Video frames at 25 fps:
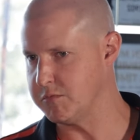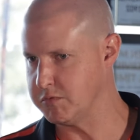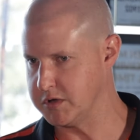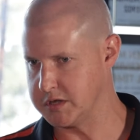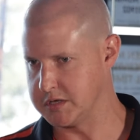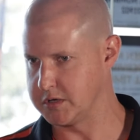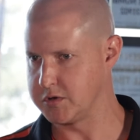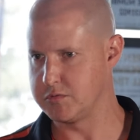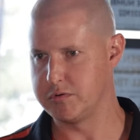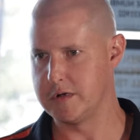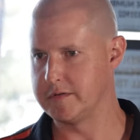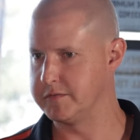
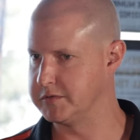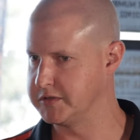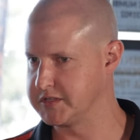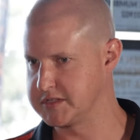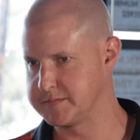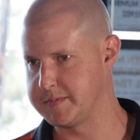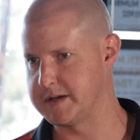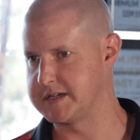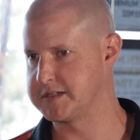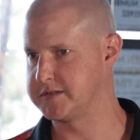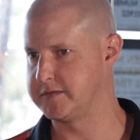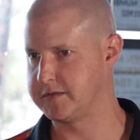with equivalent
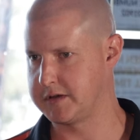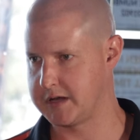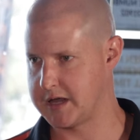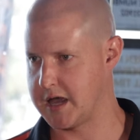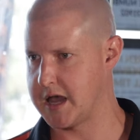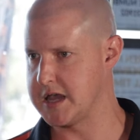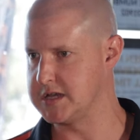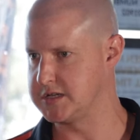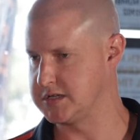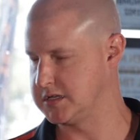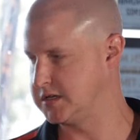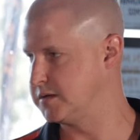
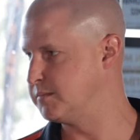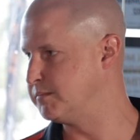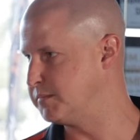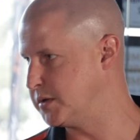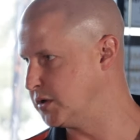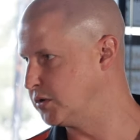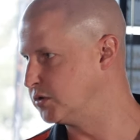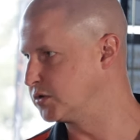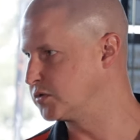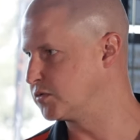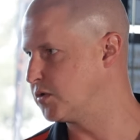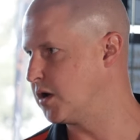specification and
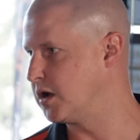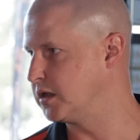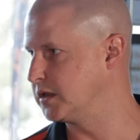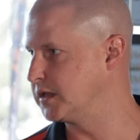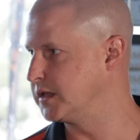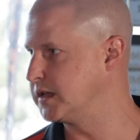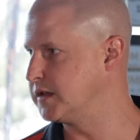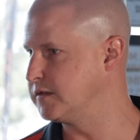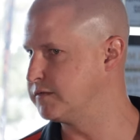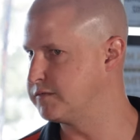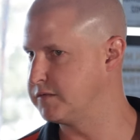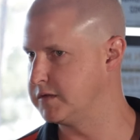build
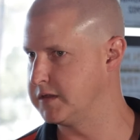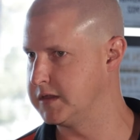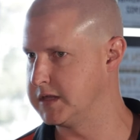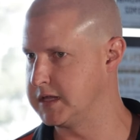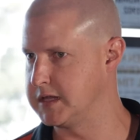quality for